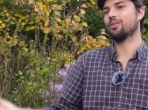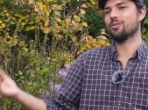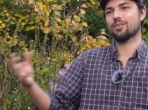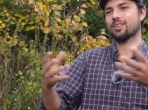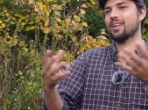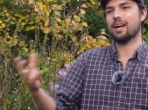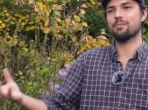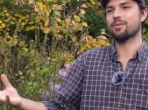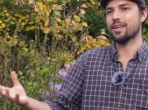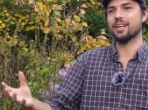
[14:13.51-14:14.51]
all
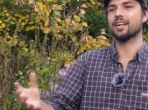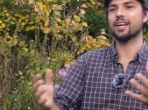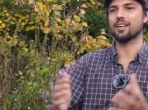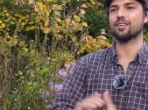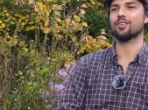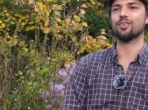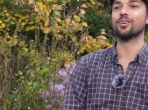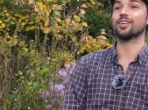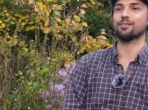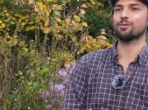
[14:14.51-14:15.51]
collaborating and
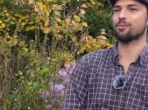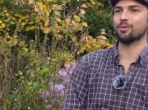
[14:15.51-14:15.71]
learning from